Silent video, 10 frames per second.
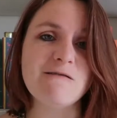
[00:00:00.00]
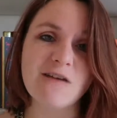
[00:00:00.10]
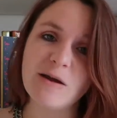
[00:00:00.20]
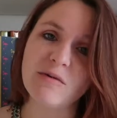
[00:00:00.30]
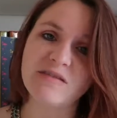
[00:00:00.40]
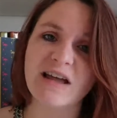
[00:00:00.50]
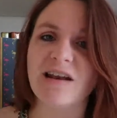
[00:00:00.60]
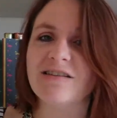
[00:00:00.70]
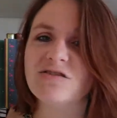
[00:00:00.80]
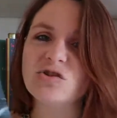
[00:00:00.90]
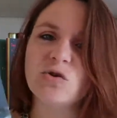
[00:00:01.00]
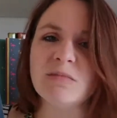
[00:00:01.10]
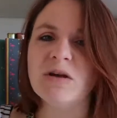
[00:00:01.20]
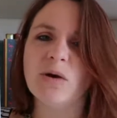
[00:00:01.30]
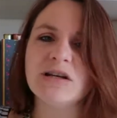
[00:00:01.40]
fit in with that like
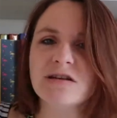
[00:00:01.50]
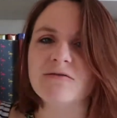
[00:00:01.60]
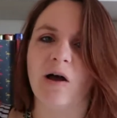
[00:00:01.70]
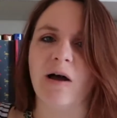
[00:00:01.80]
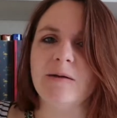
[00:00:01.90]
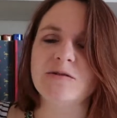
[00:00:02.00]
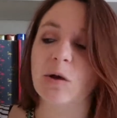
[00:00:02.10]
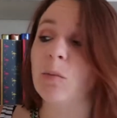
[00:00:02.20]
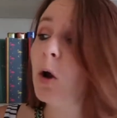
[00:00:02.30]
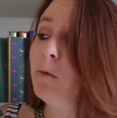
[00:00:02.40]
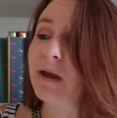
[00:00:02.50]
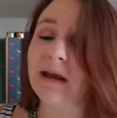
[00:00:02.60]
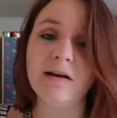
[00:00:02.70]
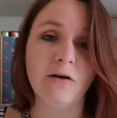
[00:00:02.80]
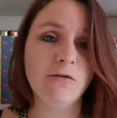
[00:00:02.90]
stormy winter vibe. So I'm
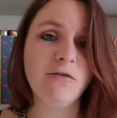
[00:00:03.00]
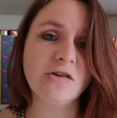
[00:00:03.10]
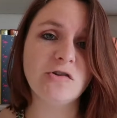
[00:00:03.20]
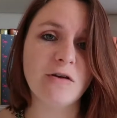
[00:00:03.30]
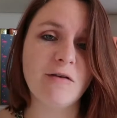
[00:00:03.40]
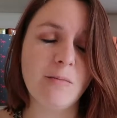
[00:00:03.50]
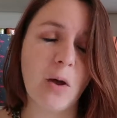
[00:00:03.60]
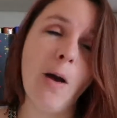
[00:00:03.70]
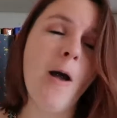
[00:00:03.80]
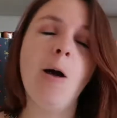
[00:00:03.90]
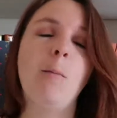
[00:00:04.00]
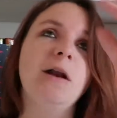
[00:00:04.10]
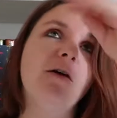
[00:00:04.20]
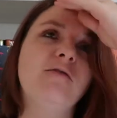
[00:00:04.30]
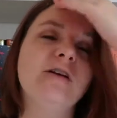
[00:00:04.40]
hoping Nonfiction November, my
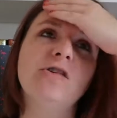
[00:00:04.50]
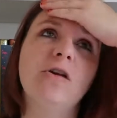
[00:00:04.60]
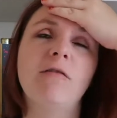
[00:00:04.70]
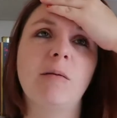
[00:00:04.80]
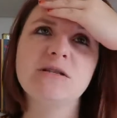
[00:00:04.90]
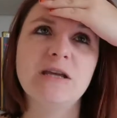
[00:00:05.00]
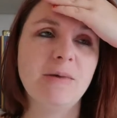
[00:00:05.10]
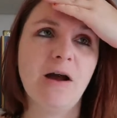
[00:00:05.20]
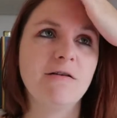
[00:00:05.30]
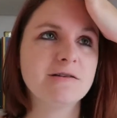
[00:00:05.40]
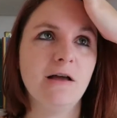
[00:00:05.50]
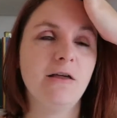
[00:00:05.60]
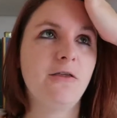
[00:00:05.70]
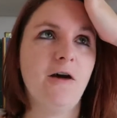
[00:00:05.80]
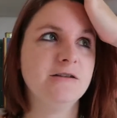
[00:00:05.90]
Nonfiction November TBR is like
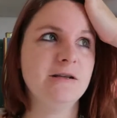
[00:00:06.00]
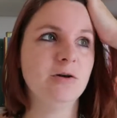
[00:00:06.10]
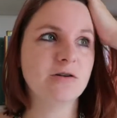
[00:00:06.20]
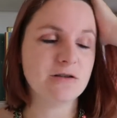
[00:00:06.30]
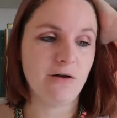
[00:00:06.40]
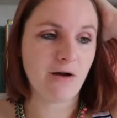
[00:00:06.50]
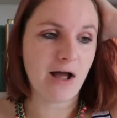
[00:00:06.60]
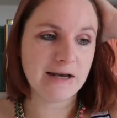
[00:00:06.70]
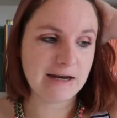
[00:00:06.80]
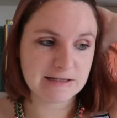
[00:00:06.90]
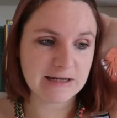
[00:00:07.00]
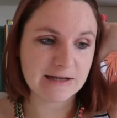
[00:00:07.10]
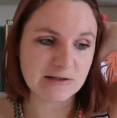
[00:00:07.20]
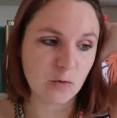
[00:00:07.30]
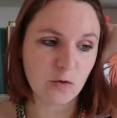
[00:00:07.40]
30 books long. I need to
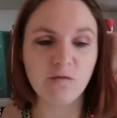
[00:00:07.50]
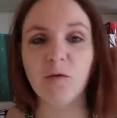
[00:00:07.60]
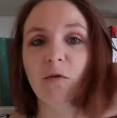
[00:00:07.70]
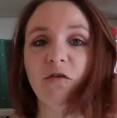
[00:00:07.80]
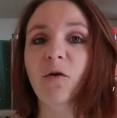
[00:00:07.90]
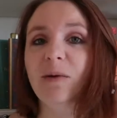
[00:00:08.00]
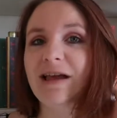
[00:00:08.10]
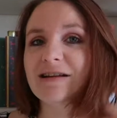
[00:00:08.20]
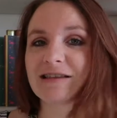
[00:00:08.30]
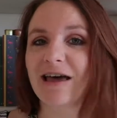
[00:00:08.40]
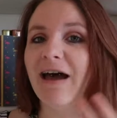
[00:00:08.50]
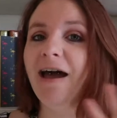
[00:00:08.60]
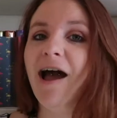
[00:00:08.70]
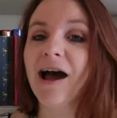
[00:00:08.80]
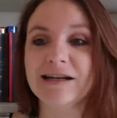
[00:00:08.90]
get to more of them before we get to there,
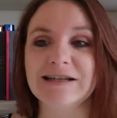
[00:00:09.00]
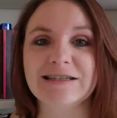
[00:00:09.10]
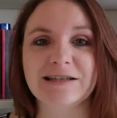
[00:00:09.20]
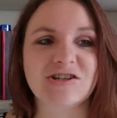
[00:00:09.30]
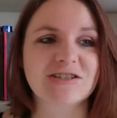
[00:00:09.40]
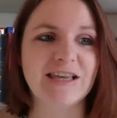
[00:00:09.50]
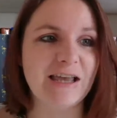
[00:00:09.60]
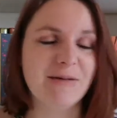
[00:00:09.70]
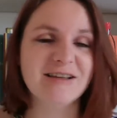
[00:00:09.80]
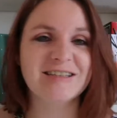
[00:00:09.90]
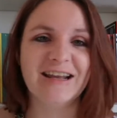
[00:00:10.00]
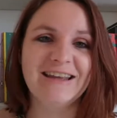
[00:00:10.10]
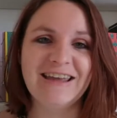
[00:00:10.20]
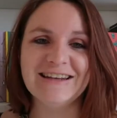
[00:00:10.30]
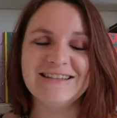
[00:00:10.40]
and I need to just keep
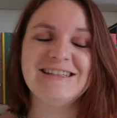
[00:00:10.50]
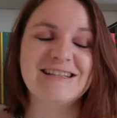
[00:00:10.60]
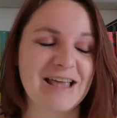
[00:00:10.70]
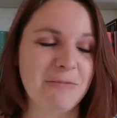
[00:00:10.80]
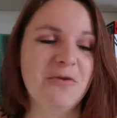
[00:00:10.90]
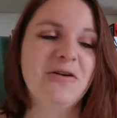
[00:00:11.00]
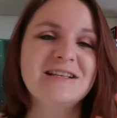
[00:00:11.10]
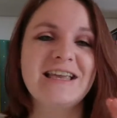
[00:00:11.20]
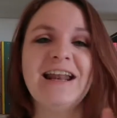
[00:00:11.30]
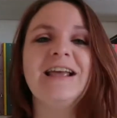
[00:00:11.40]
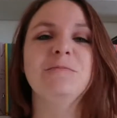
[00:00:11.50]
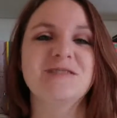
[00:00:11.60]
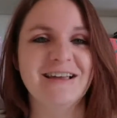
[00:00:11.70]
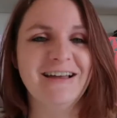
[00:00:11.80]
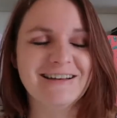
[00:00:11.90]
extending it into December. It's getting
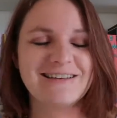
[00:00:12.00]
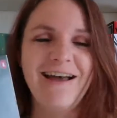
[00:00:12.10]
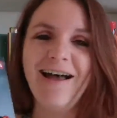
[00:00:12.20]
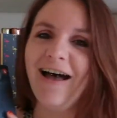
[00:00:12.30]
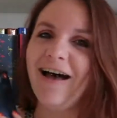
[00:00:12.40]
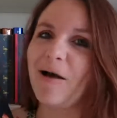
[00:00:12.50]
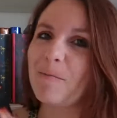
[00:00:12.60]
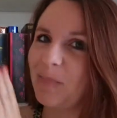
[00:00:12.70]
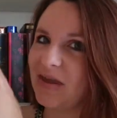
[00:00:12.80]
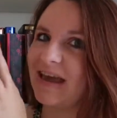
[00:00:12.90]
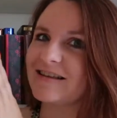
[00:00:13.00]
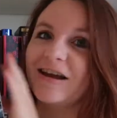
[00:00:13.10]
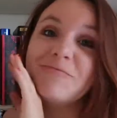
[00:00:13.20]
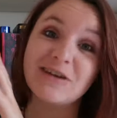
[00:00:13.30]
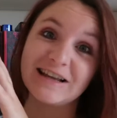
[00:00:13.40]
absurd. But yes,
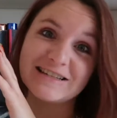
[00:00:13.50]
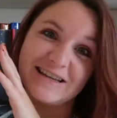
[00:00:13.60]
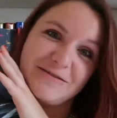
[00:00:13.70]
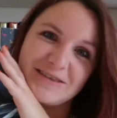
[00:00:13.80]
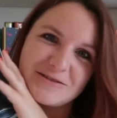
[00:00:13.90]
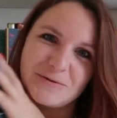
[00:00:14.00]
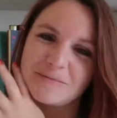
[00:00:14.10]
I'm really excited for this